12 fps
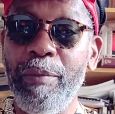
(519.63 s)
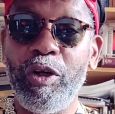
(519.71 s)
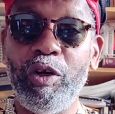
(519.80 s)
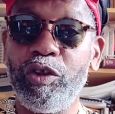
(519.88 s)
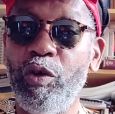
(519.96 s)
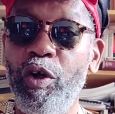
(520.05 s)

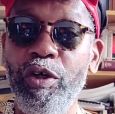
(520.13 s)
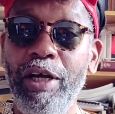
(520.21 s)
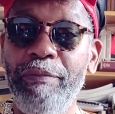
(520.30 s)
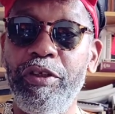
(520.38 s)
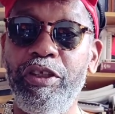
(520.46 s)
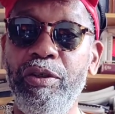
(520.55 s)
because all you
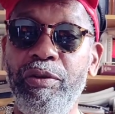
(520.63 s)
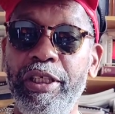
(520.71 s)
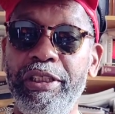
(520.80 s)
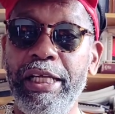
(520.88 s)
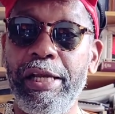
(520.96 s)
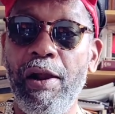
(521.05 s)
have to do
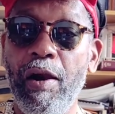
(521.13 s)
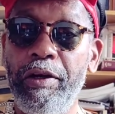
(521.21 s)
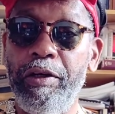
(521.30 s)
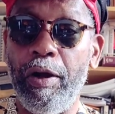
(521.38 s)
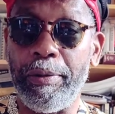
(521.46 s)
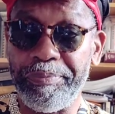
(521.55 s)
is say,
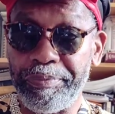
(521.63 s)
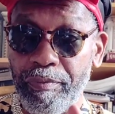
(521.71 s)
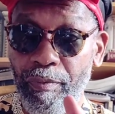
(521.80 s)
look,